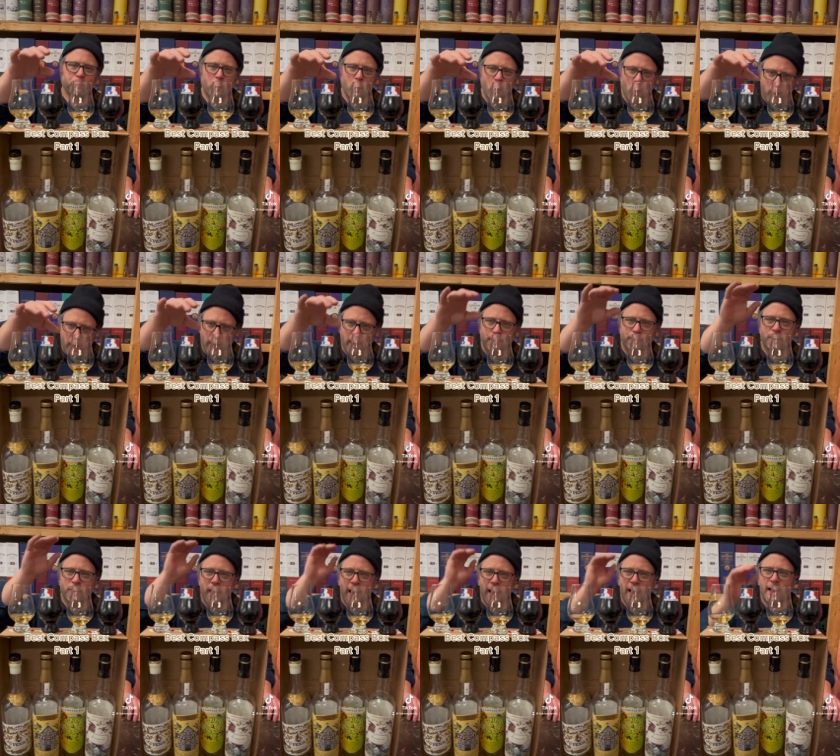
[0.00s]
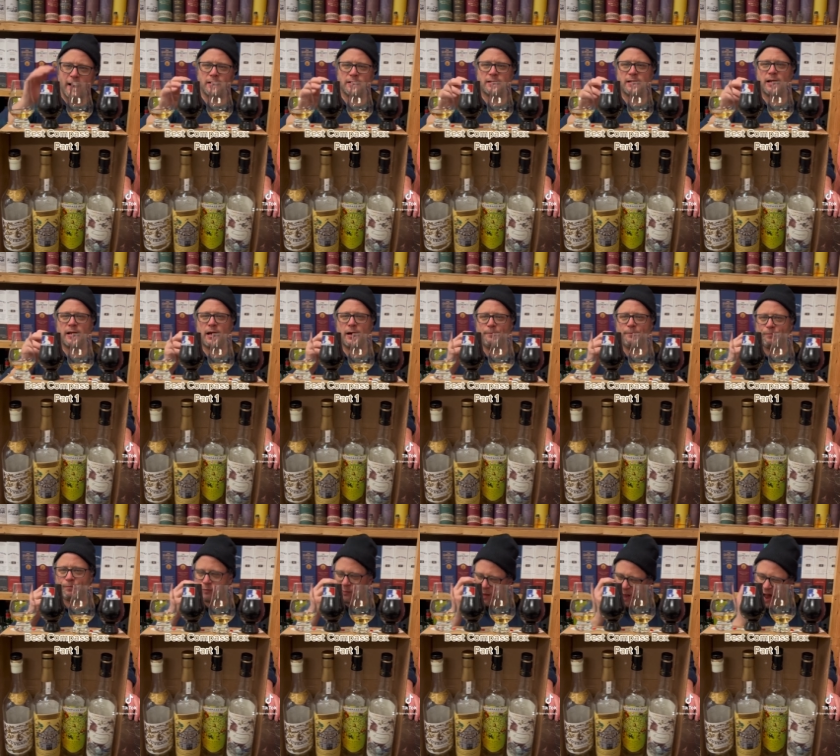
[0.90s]
Okay, that has like a
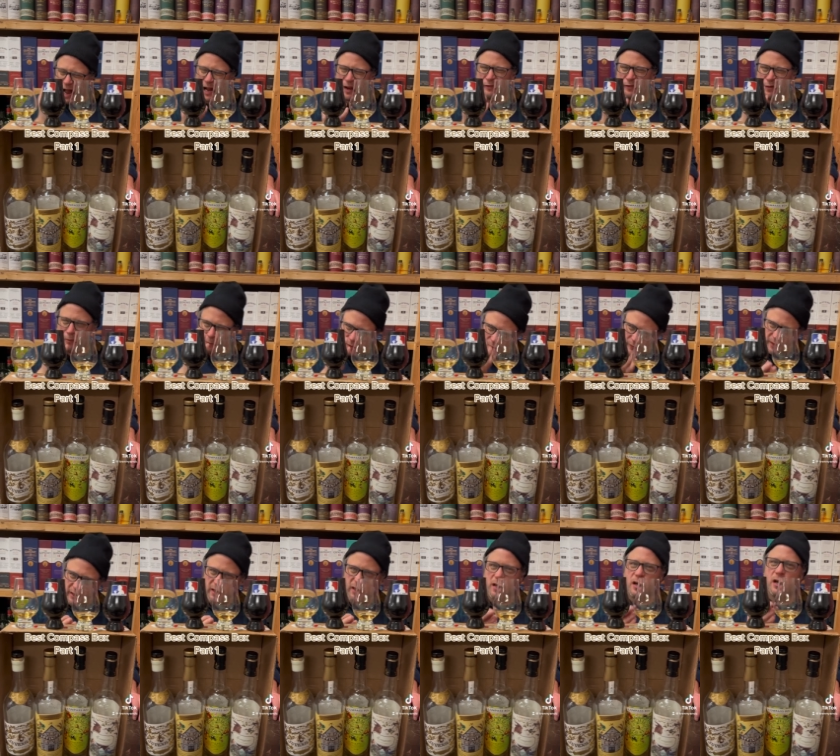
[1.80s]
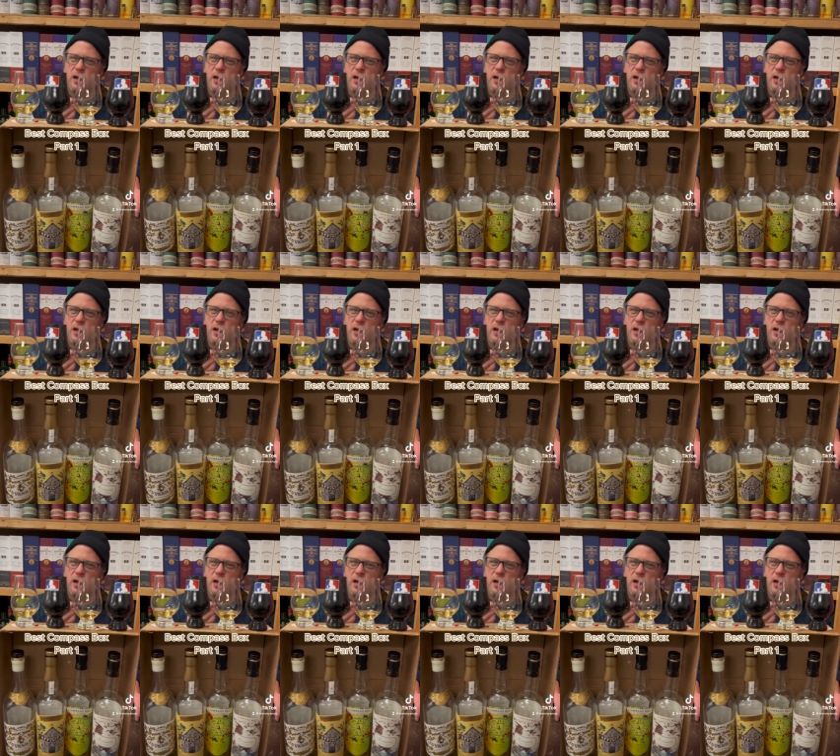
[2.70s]
kind of a bit of a